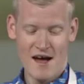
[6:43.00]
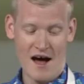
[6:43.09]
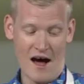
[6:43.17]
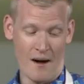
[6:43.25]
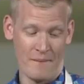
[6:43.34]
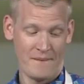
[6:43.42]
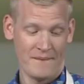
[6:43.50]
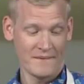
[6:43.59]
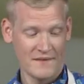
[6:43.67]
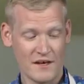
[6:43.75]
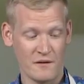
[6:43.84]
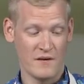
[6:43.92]
I know.
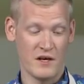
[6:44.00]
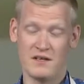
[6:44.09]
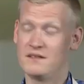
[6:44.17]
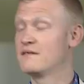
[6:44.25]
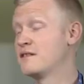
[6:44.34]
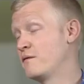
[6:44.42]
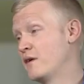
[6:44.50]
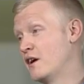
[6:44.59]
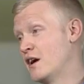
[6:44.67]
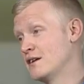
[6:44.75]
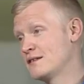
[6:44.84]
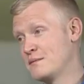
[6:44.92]
They're very
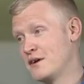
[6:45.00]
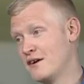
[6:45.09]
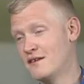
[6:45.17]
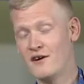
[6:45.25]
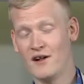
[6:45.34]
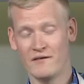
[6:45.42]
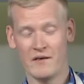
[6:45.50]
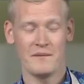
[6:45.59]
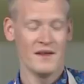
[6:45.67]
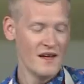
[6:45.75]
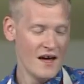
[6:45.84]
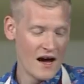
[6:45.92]
awesome here, all of
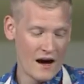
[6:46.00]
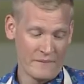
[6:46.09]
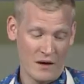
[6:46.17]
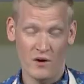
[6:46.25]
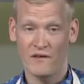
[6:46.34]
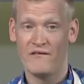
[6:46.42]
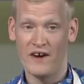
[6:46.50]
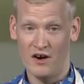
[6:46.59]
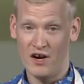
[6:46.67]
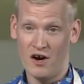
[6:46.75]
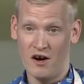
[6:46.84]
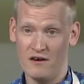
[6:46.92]
them. They worked
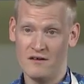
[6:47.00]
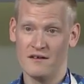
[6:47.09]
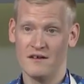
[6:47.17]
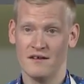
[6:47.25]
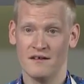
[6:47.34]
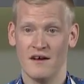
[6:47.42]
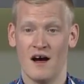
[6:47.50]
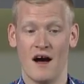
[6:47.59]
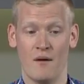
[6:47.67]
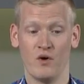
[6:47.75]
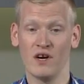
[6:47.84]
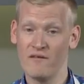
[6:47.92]
very hard.
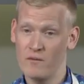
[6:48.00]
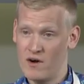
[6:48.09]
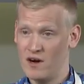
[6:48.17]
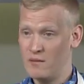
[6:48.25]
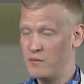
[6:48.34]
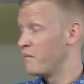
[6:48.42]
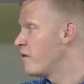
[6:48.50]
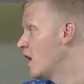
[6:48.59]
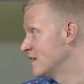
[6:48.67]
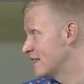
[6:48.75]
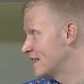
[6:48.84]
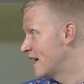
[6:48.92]
We'll give them a round of
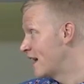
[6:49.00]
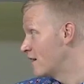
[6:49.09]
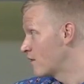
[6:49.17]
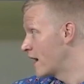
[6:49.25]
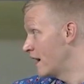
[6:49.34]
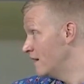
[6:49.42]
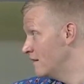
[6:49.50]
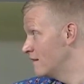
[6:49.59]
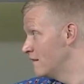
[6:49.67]
applause at the end,